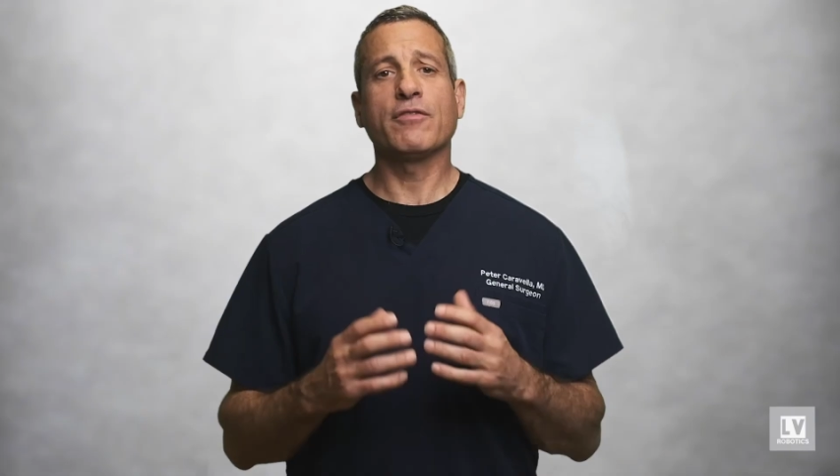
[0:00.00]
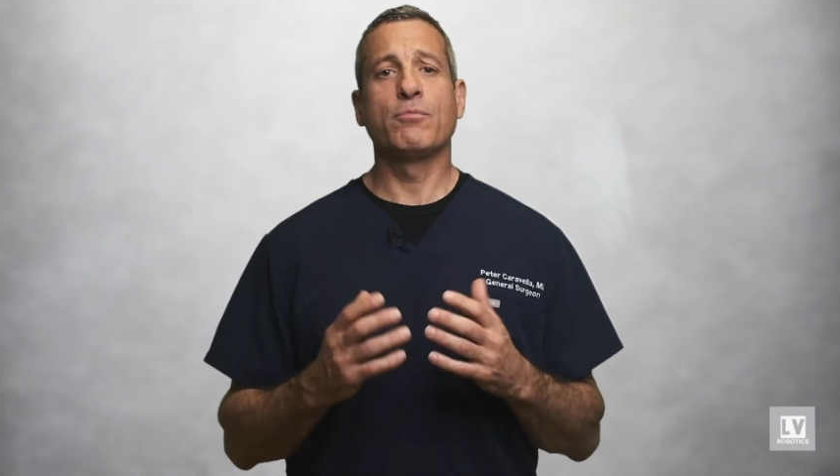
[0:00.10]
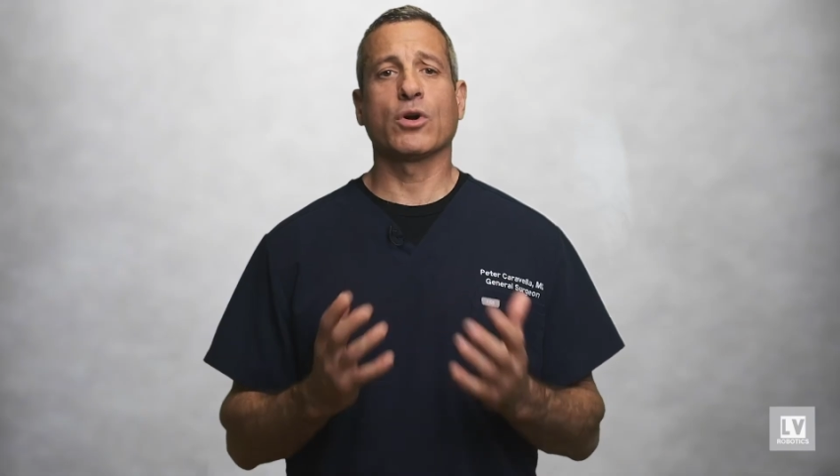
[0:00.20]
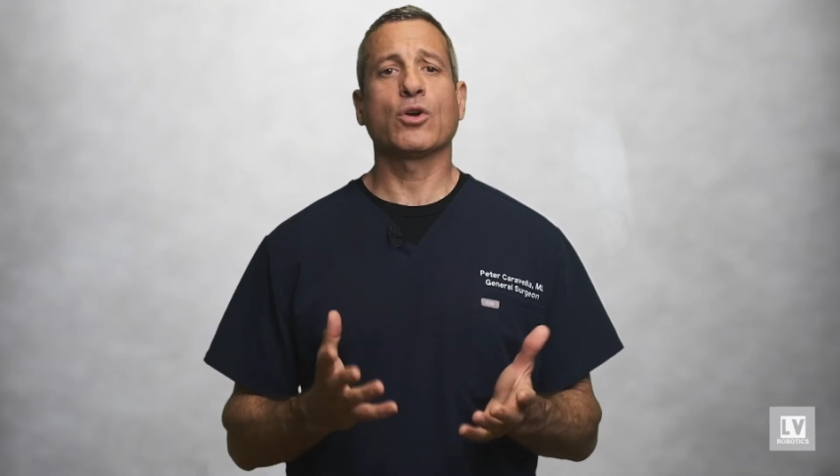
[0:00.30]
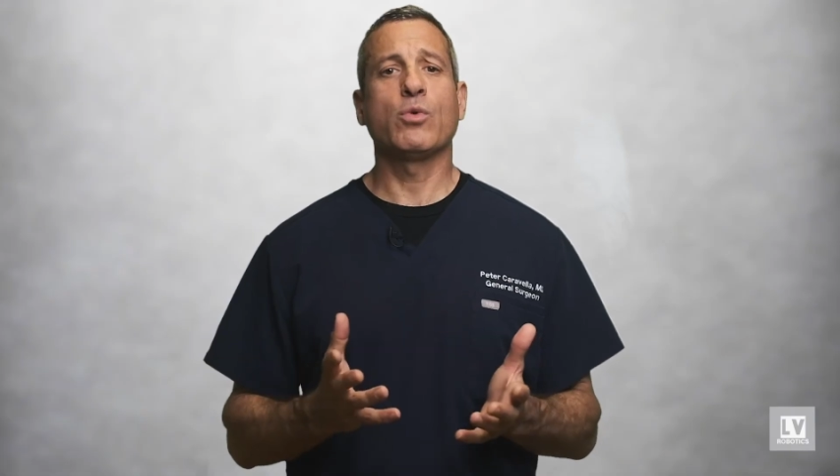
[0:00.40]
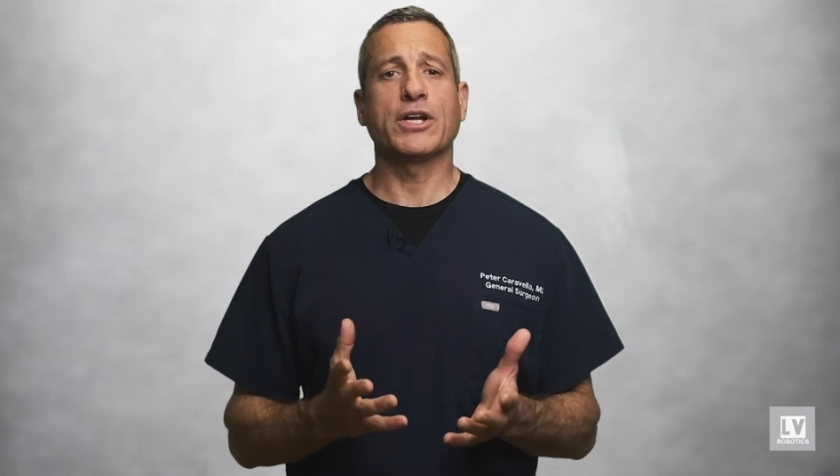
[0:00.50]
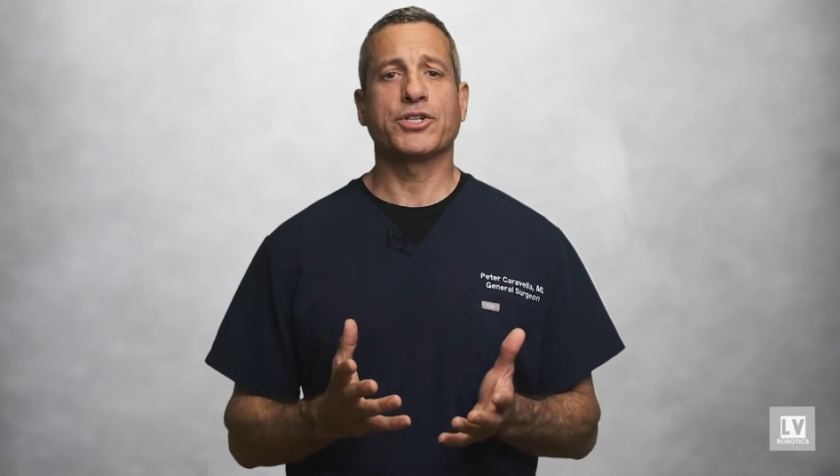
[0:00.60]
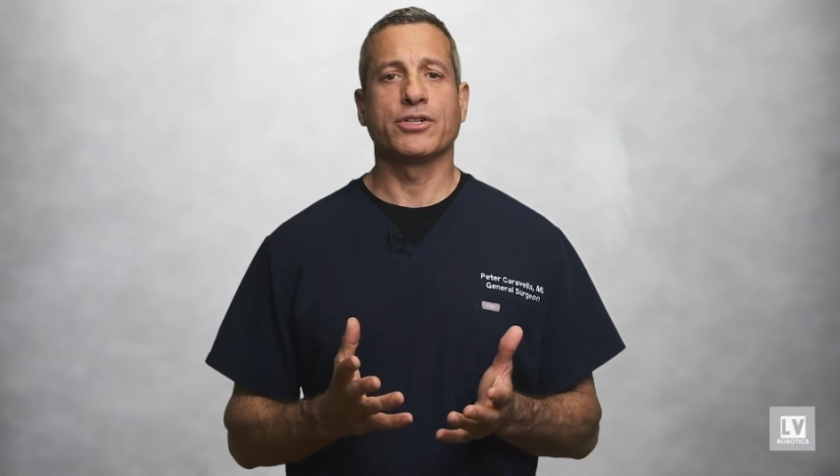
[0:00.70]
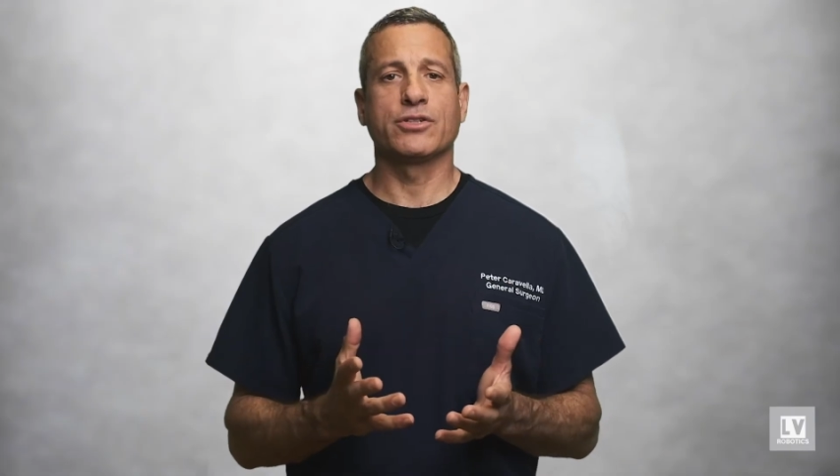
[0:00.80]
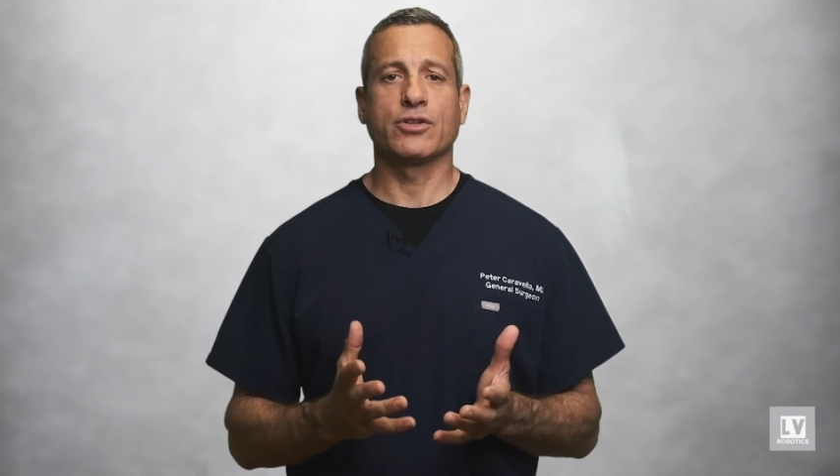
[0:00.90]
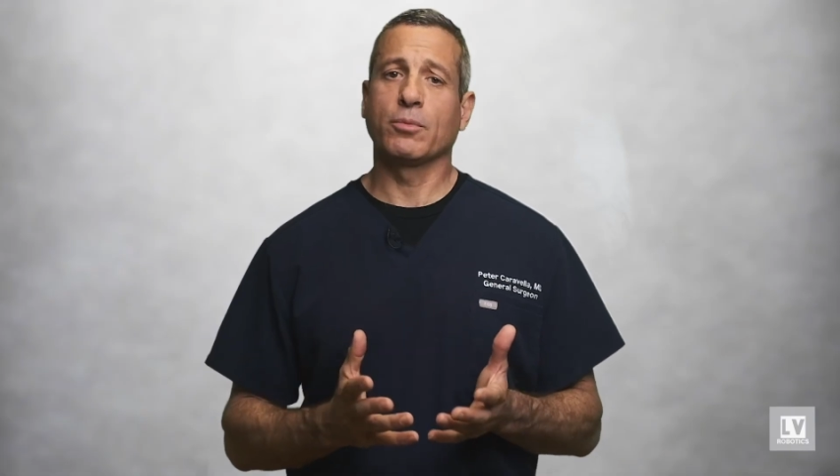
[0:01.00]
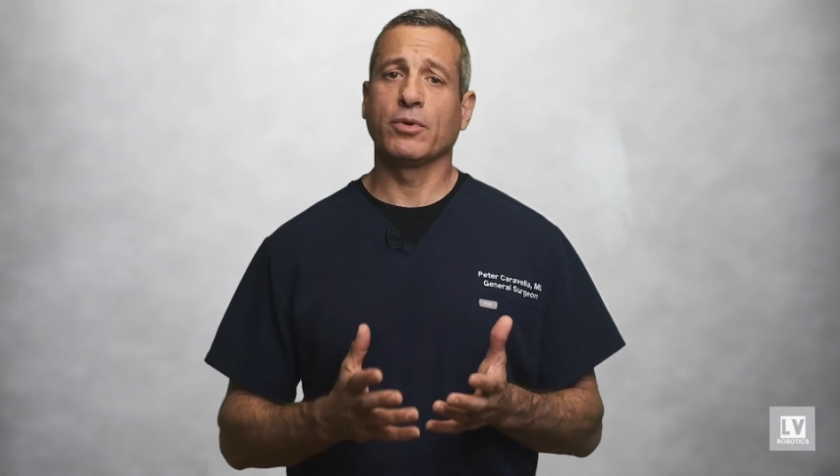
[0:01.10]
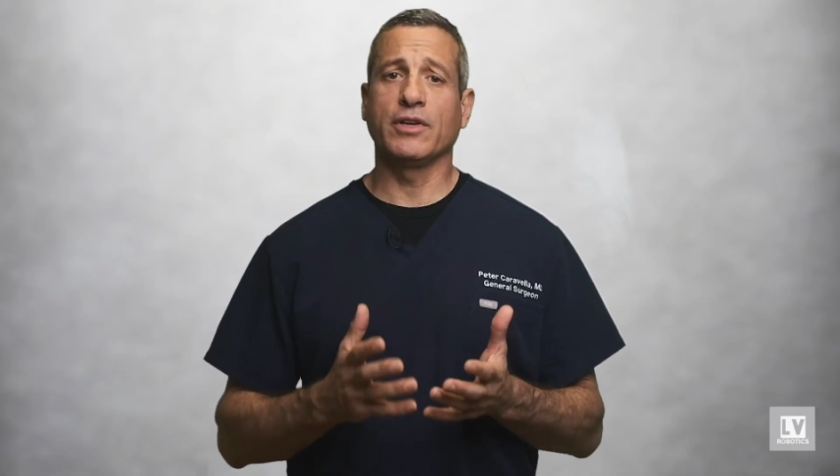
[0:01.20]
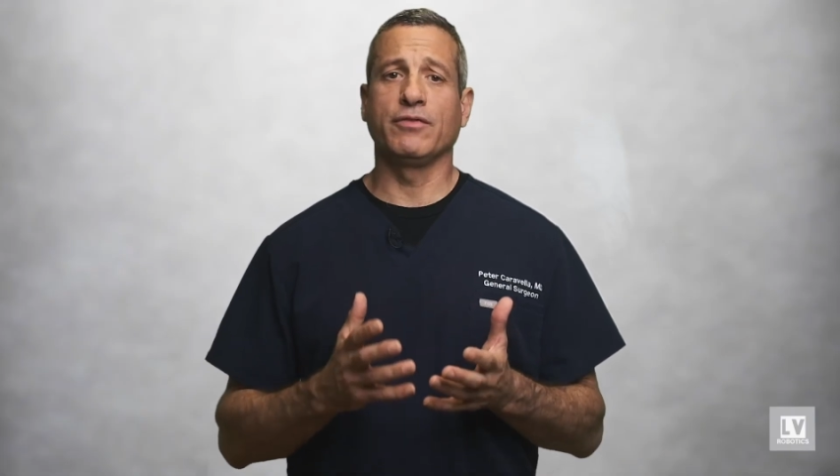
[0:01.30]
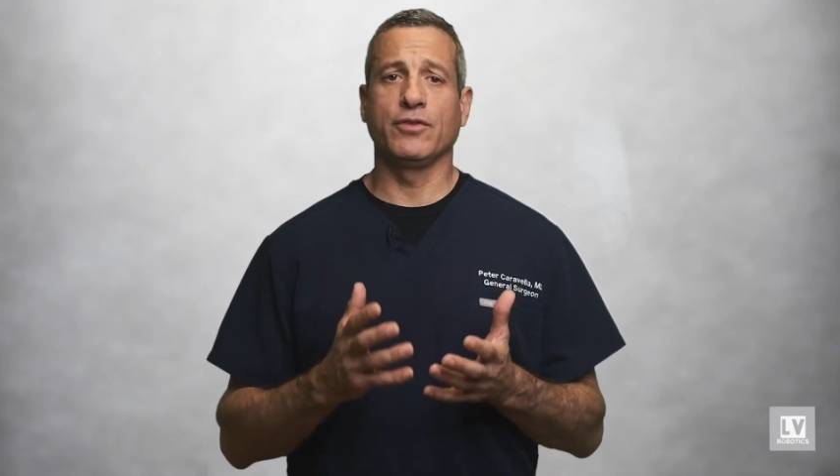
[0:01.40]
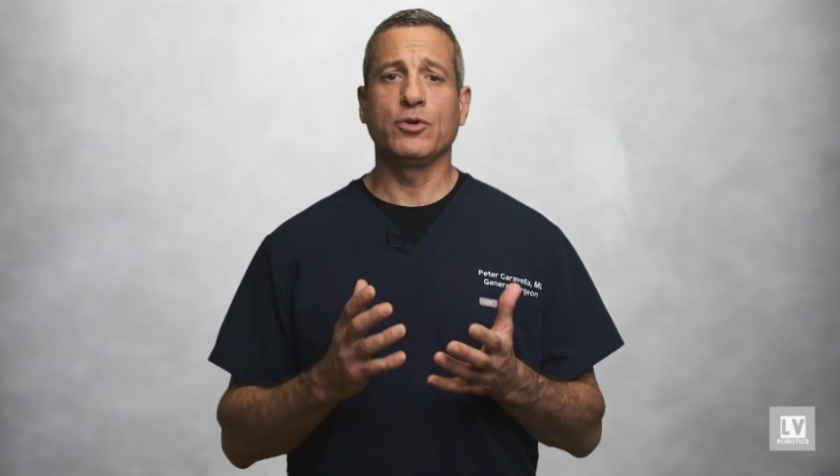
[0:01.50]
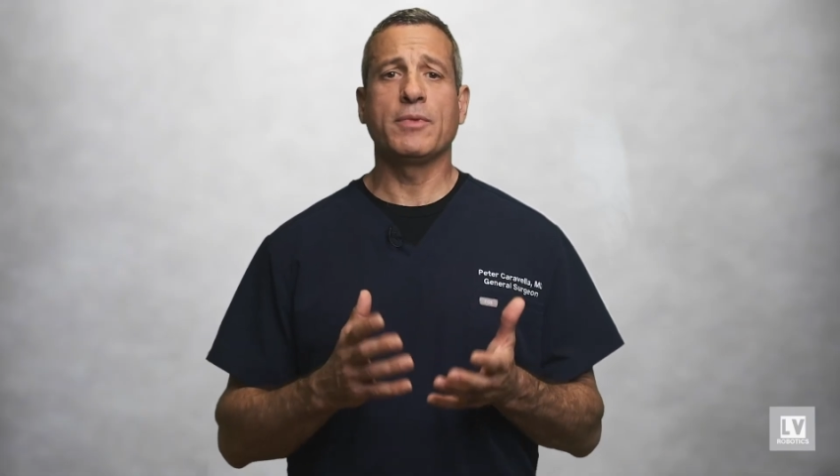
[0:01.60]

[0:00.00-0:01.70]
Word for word: have more questions or believe you